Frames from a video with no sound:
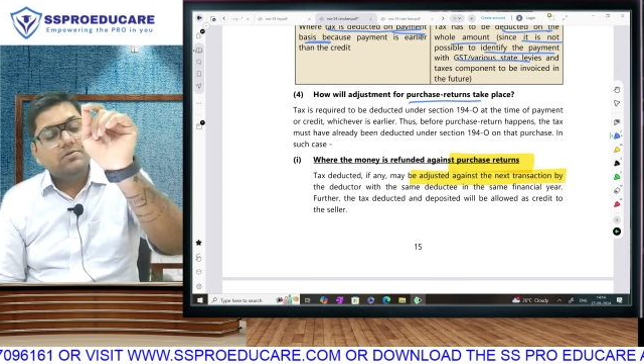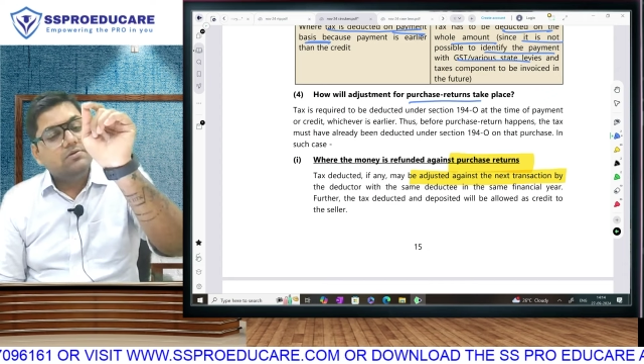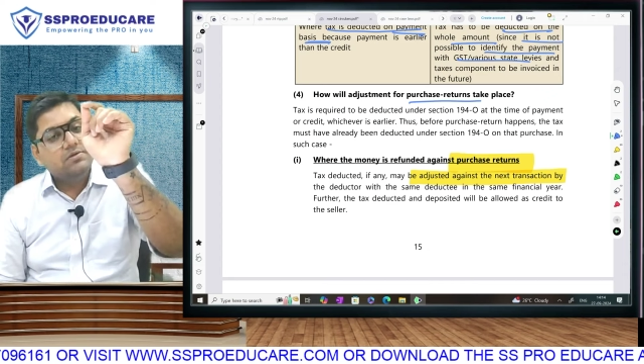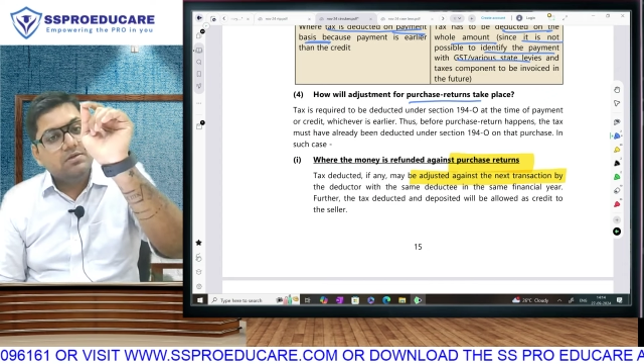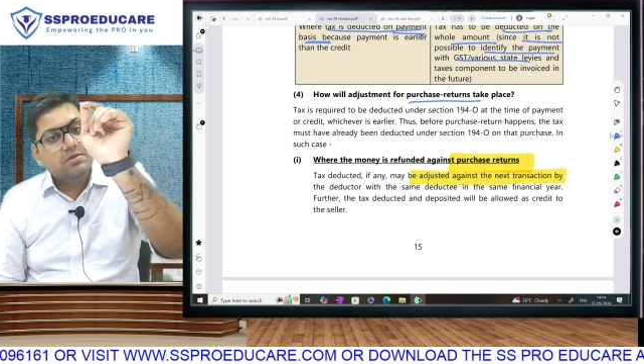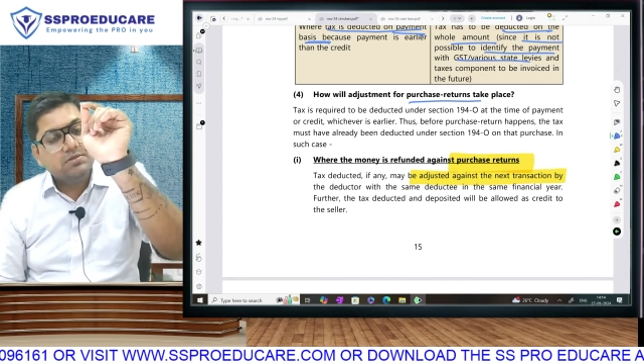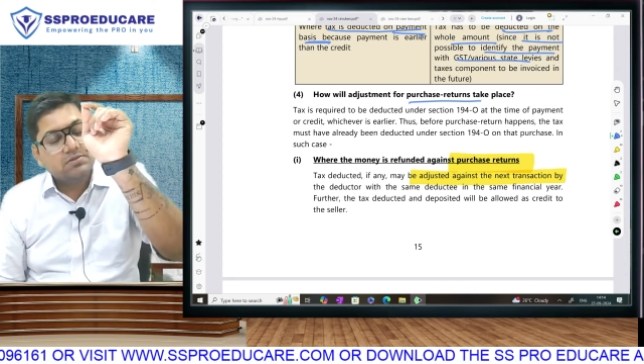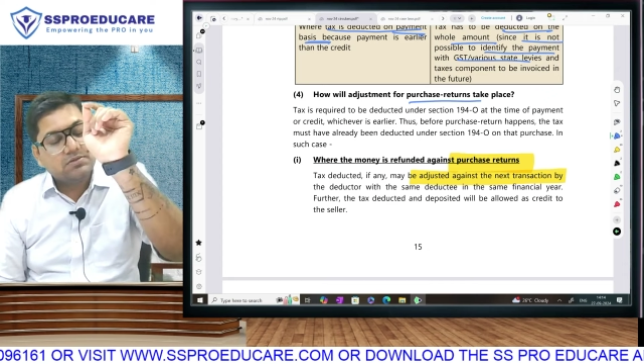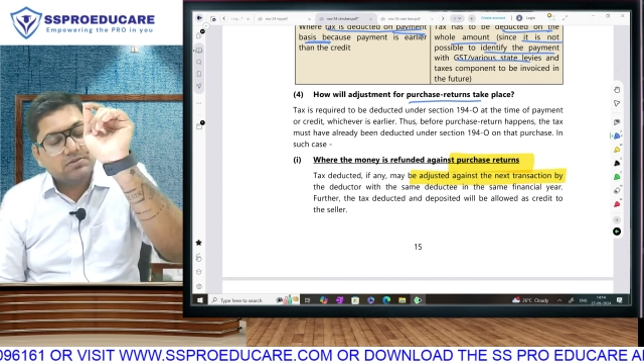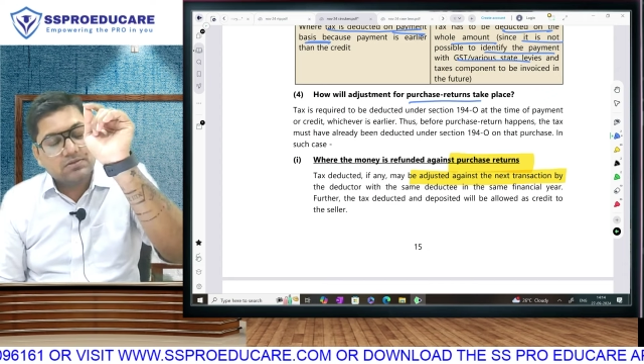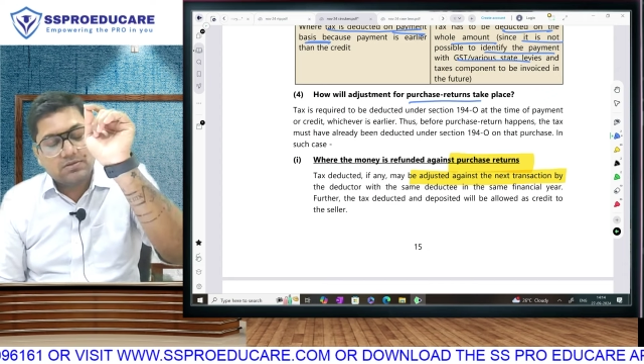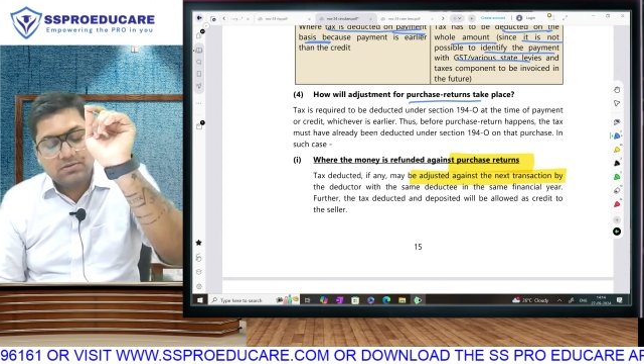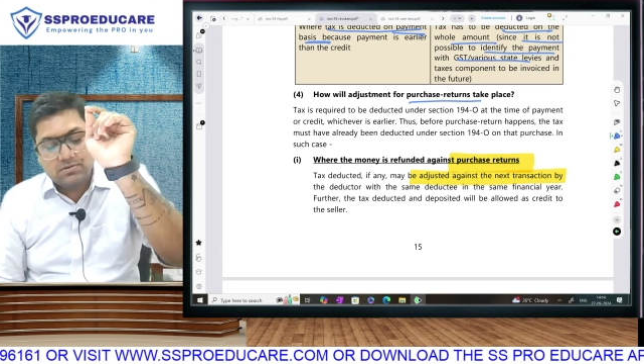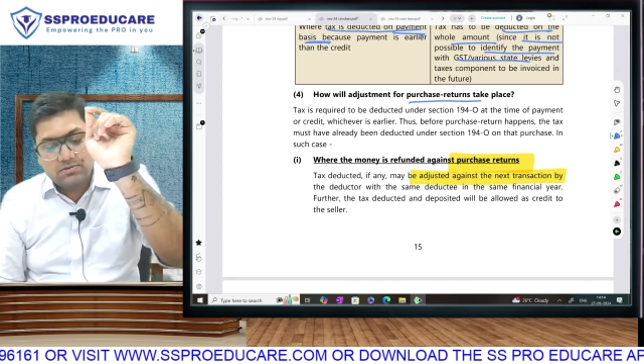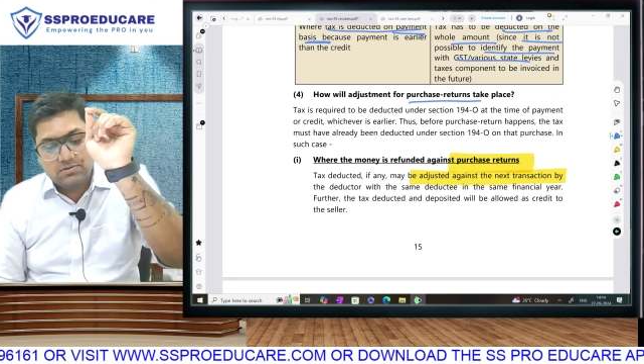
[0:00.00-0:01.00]
these
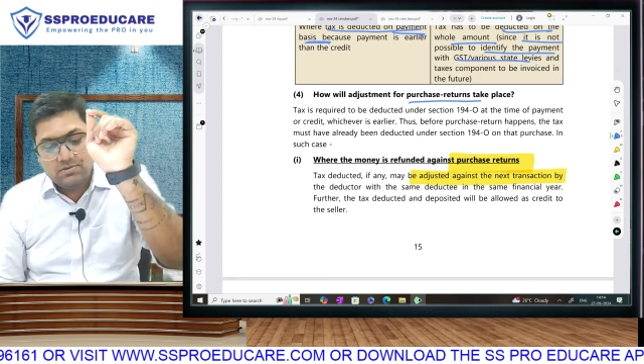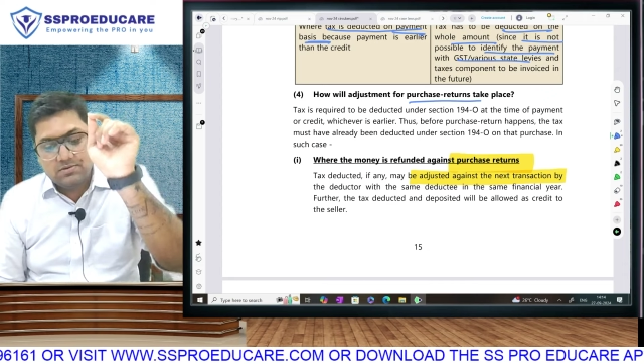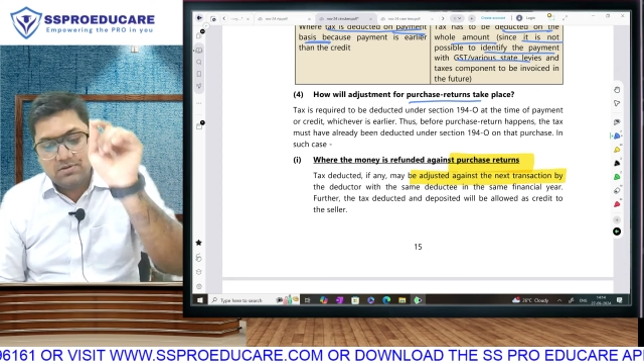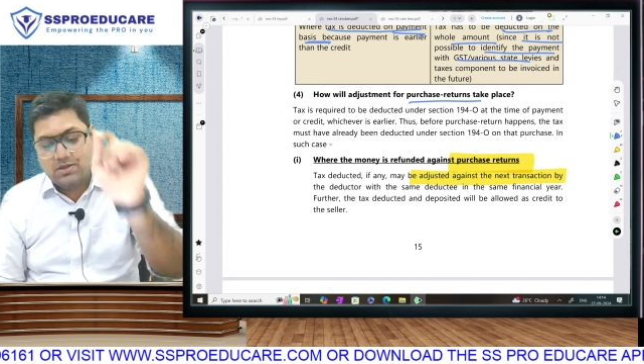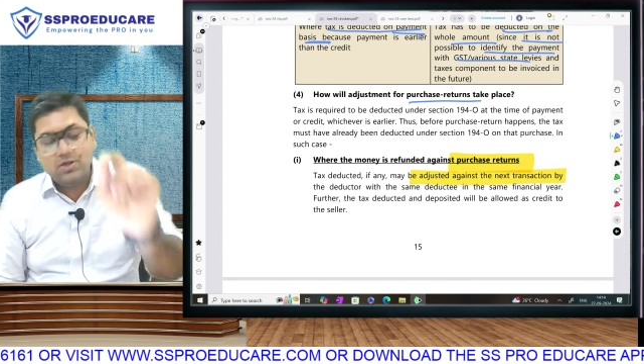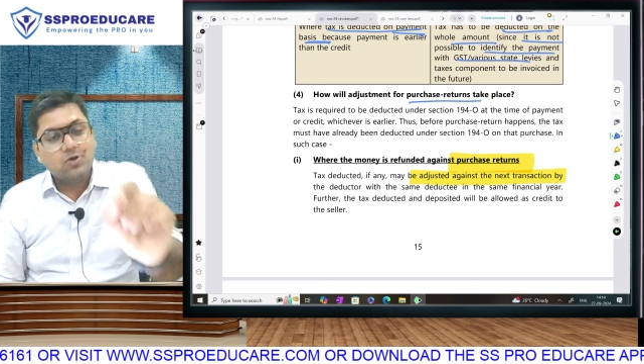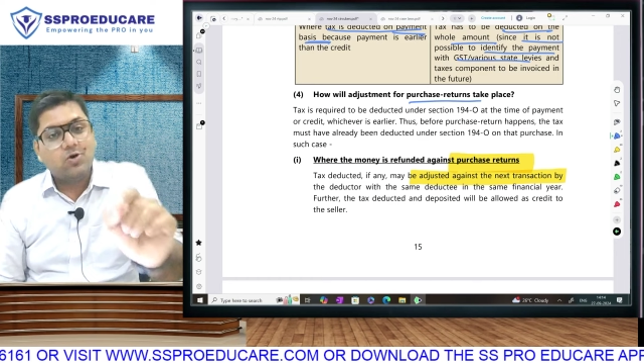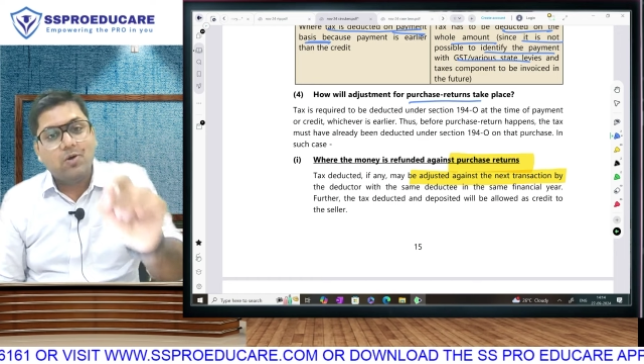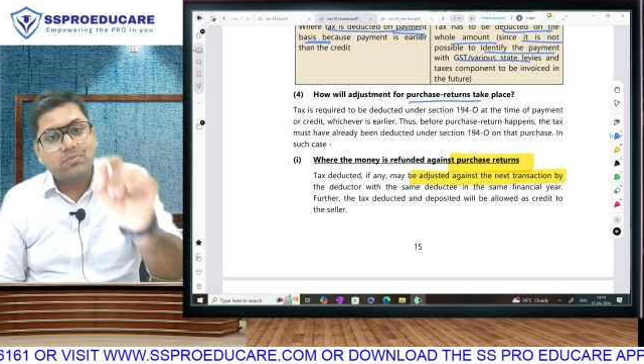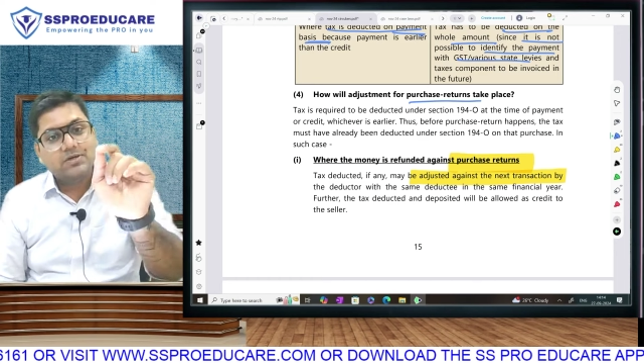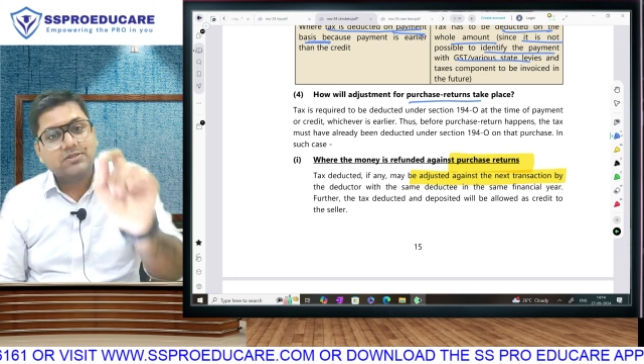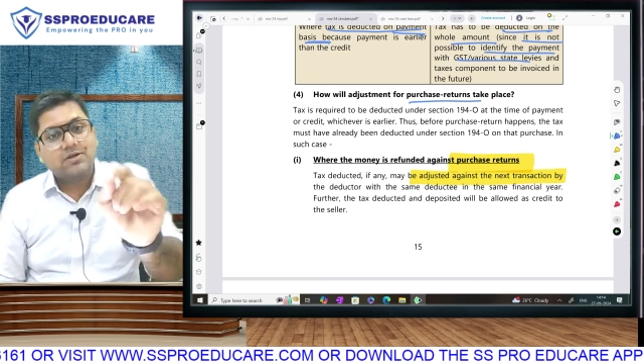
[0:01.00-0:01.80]
e-commerce